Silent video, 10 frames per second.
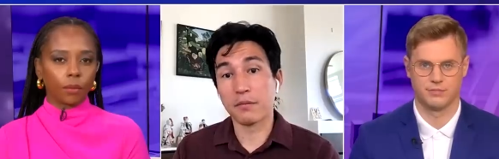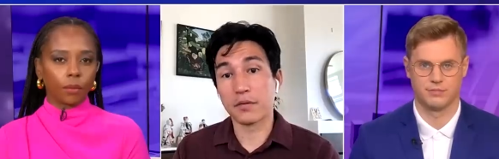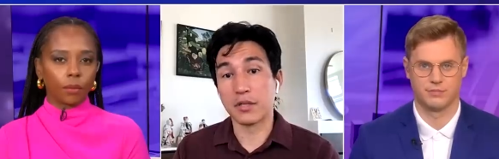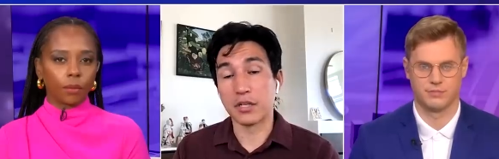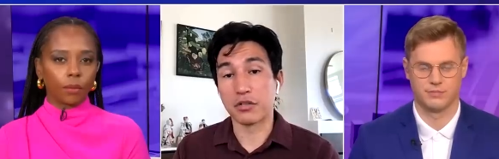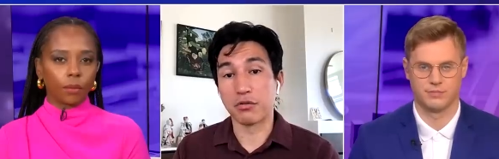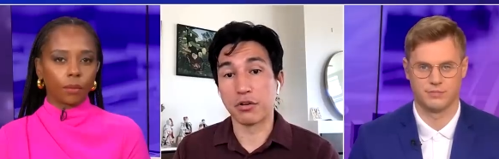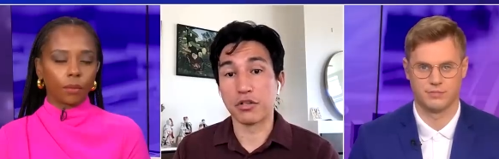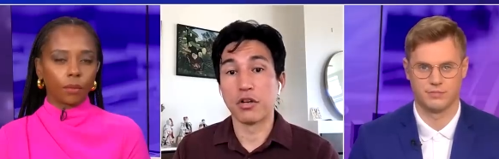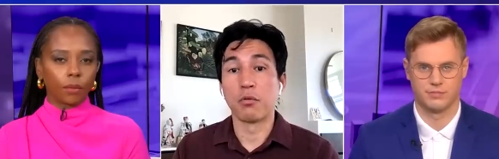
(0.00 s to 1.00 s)
Speaker 1: from Denise
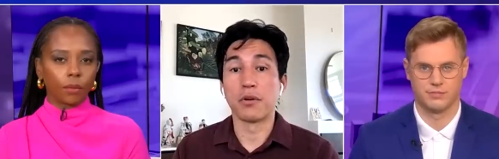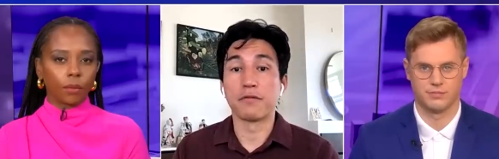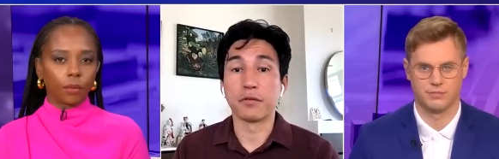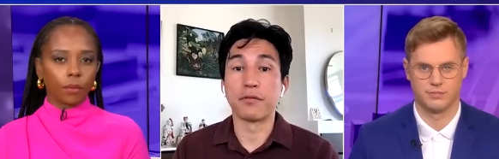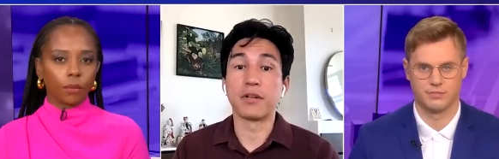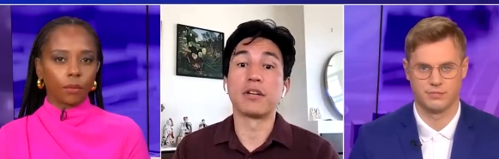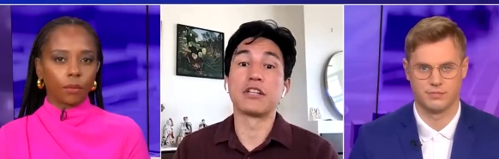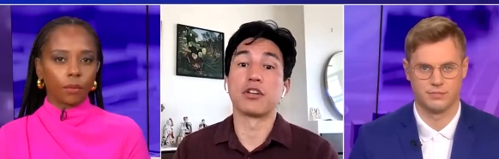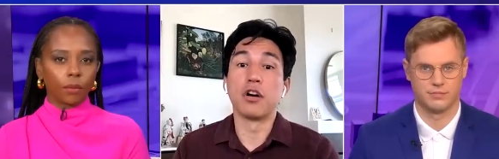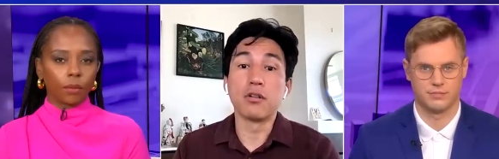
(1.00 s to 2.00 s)
George would have revealed
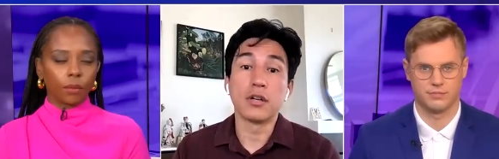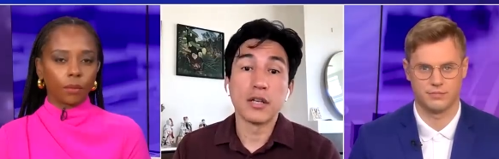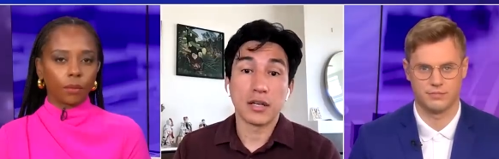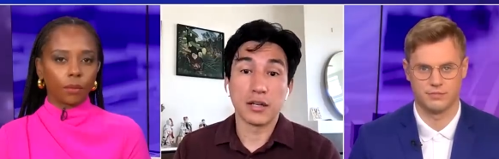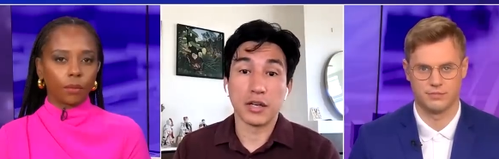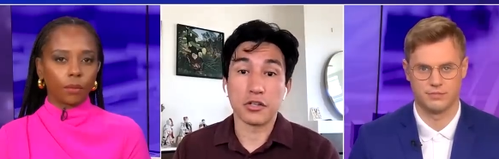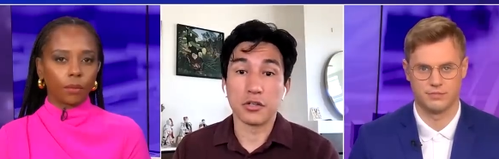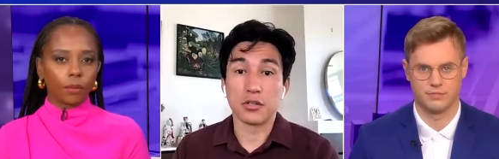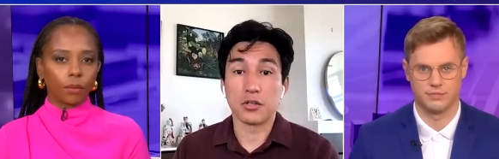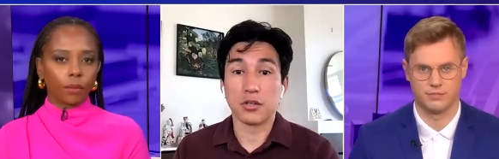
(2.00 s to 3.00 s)
his own mm.
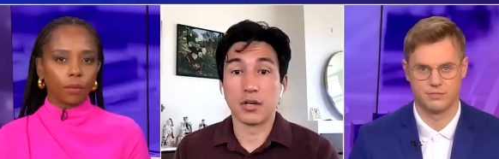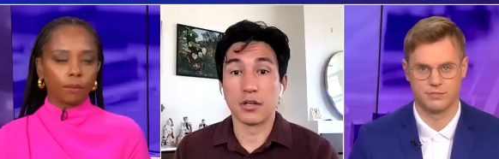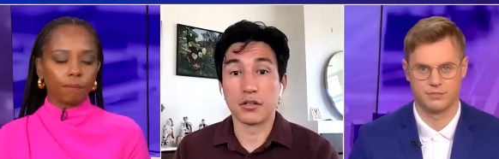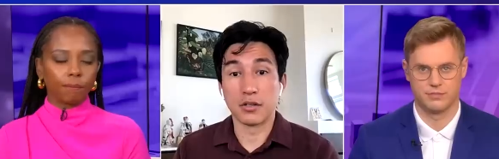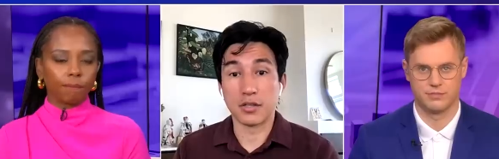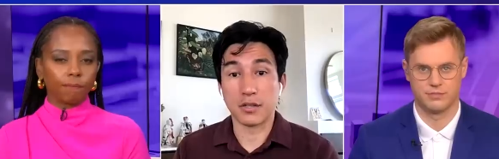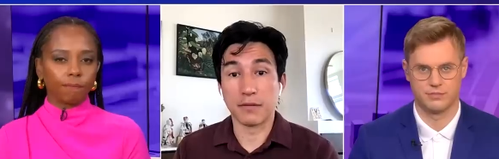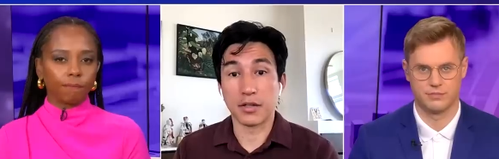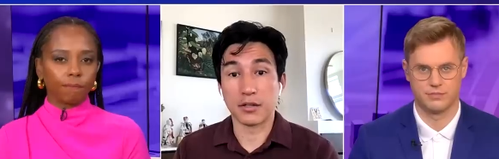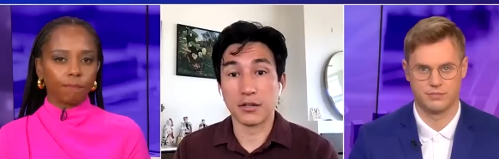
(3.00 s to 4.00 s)
connections uh, to this
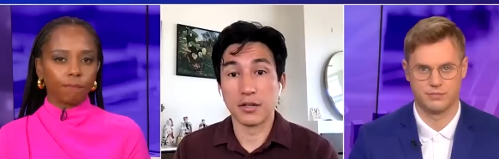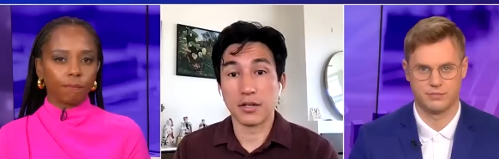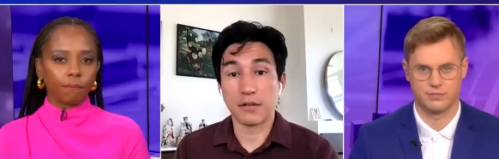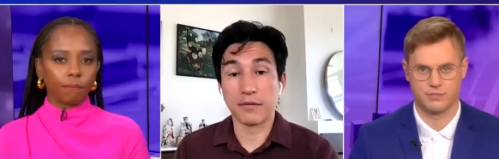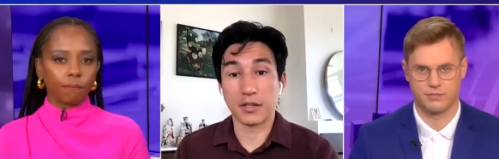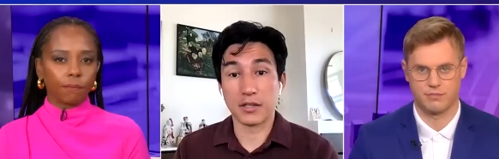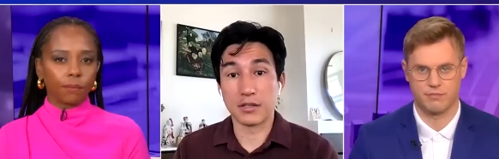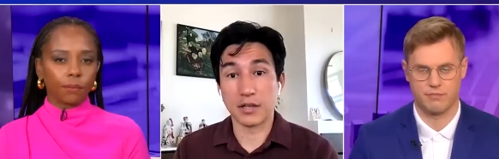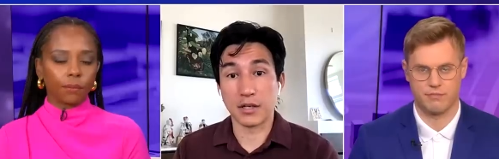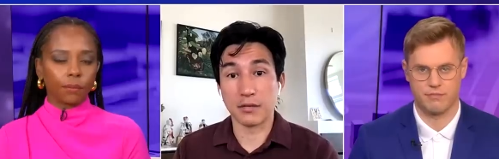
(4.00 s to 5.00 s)
convicted
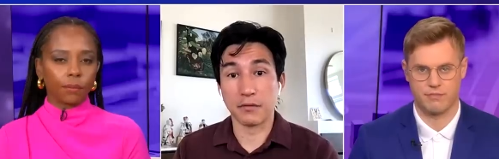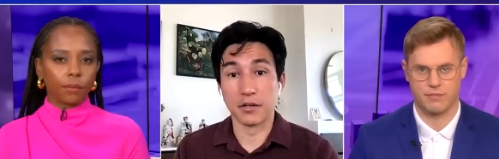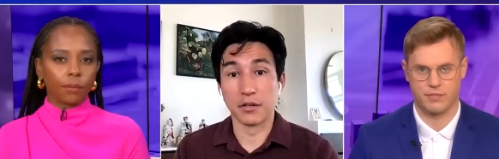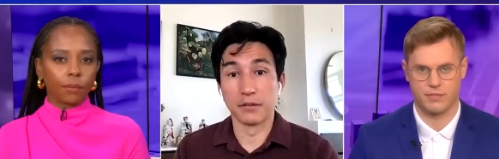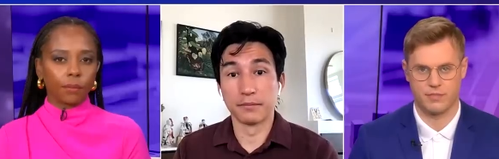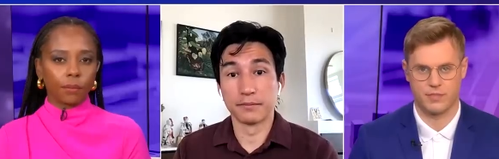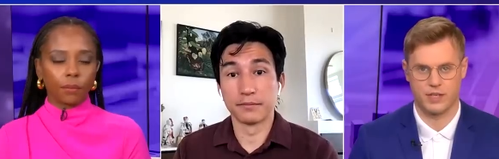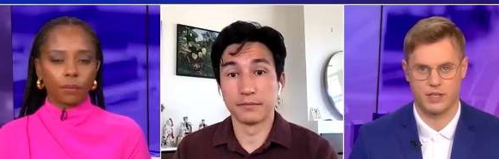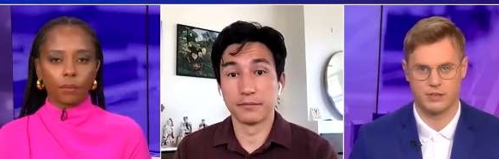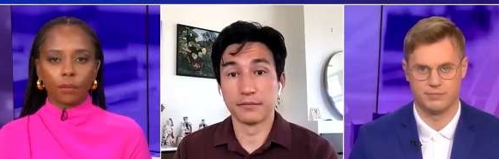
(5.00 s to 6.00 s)
convicted sex offender.
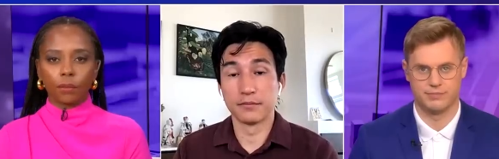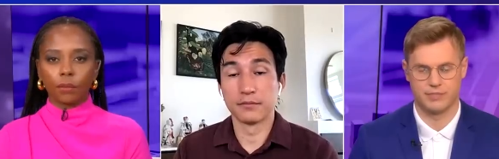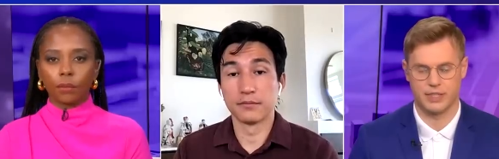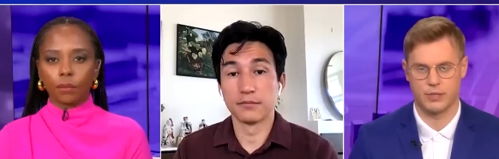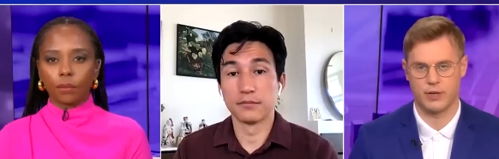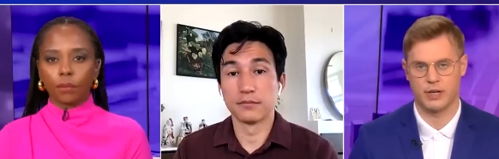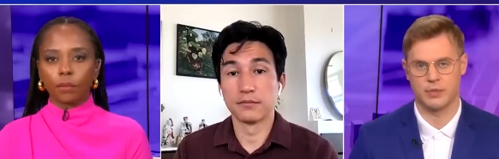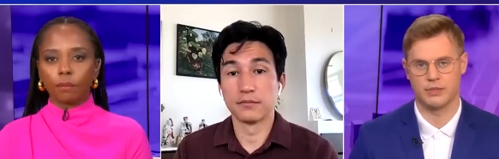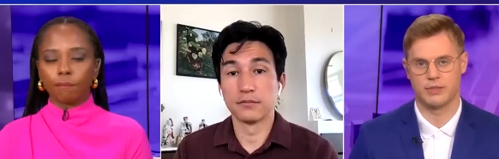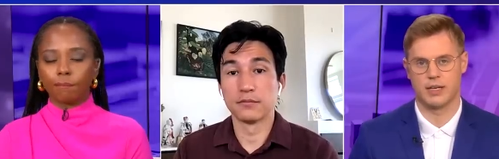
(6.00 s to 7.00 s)
Speaker 2: Mm,
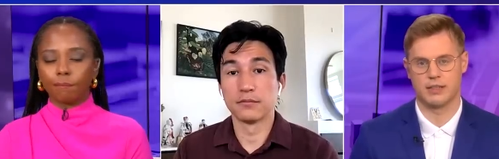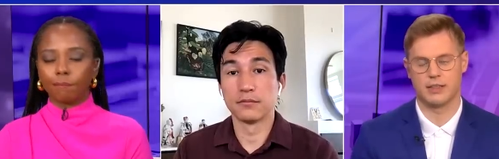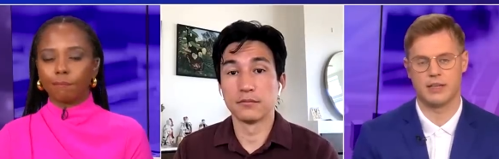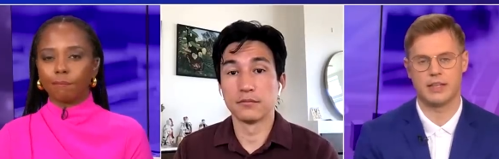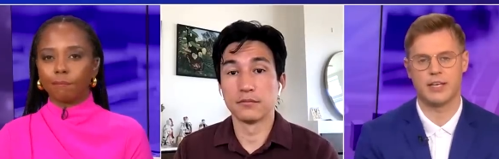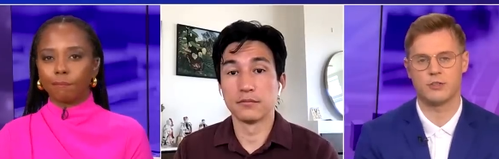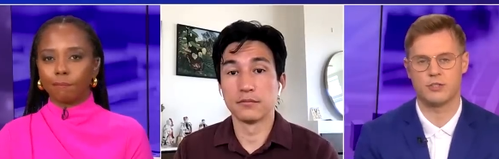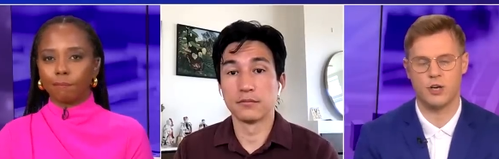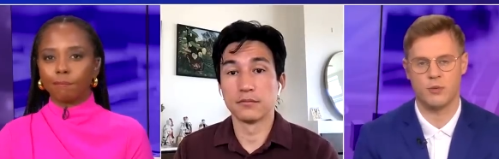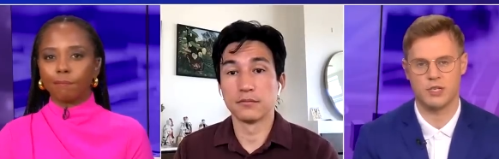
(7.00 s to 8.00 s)
incredible, uh, Lee. Thank you
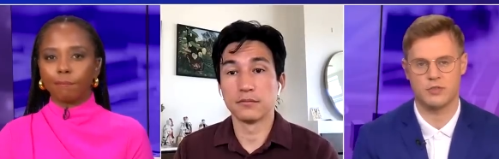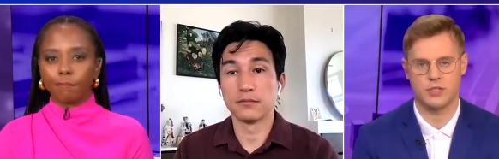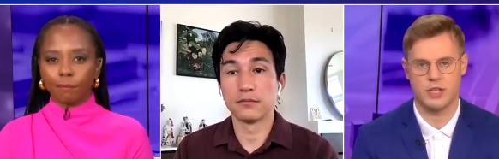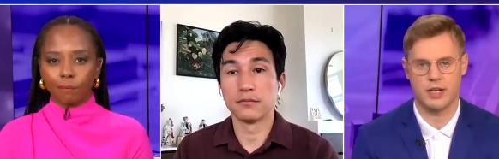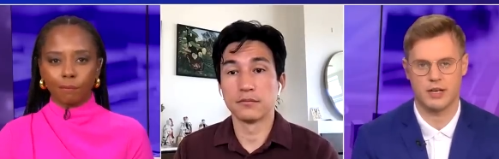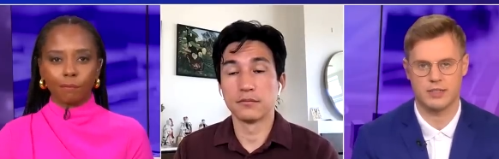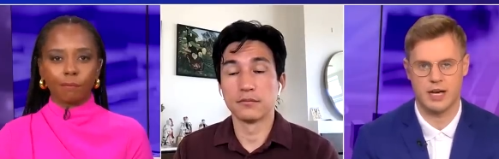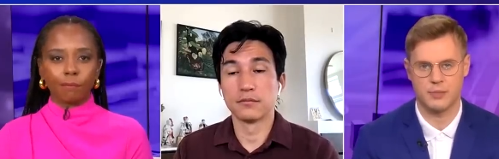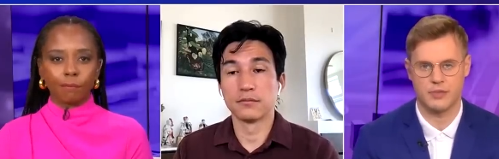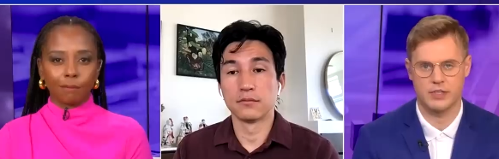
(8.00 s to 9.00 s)
so much for staying on top
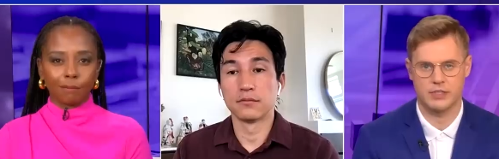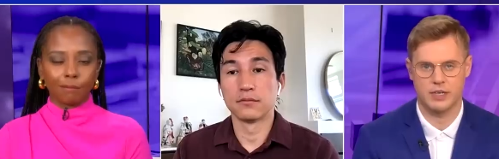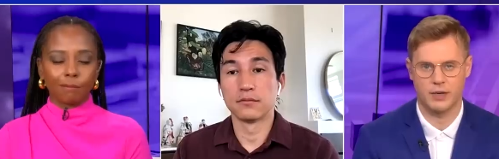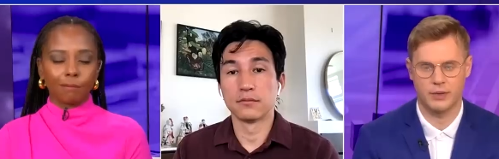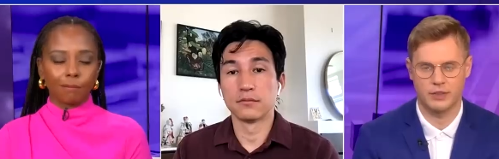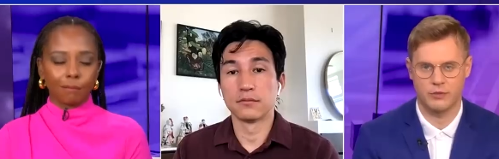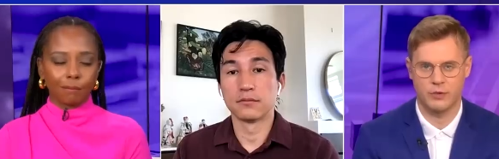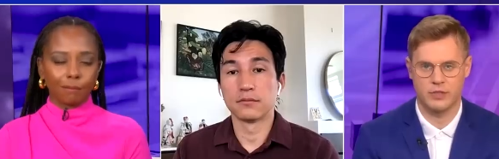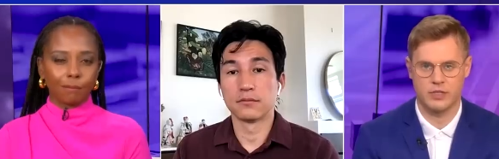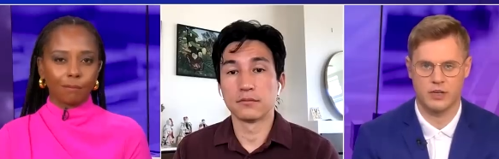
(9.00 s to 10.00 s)
of this. Uh, we look forward
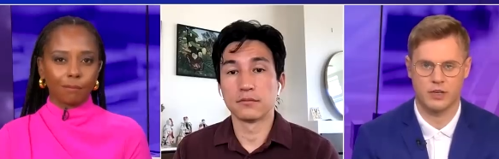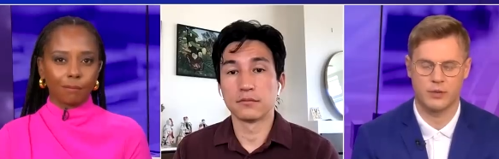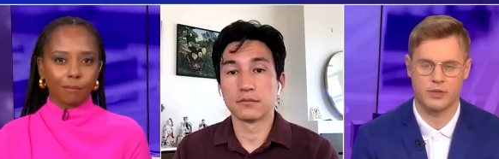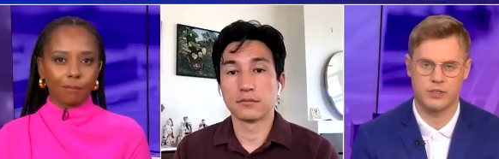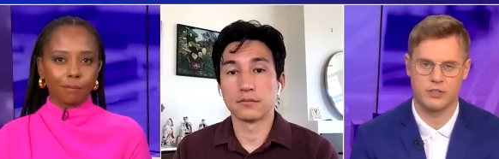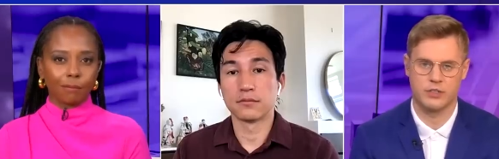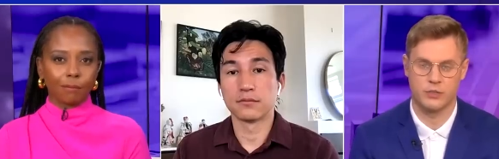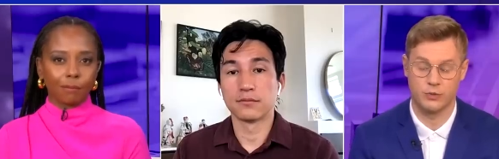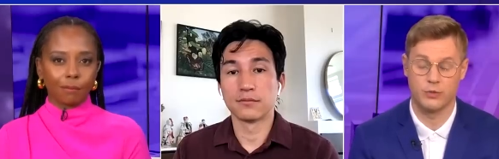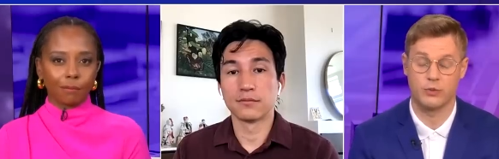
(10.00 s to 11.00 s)
to talking with it,
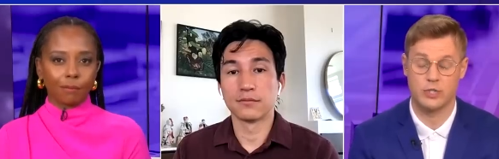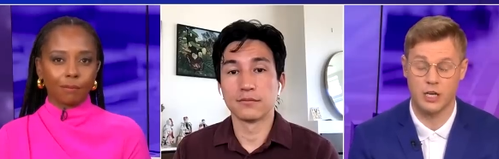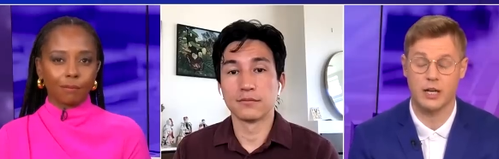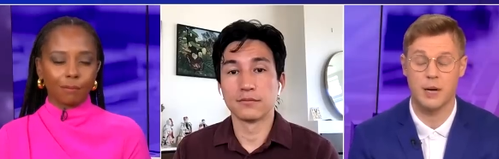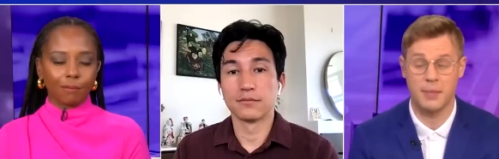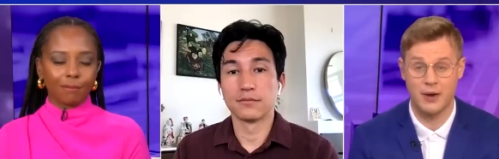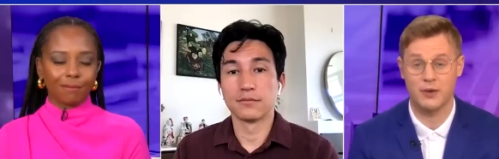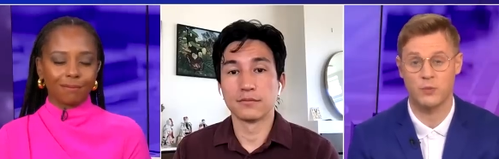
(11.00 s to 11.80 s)
you, talking about it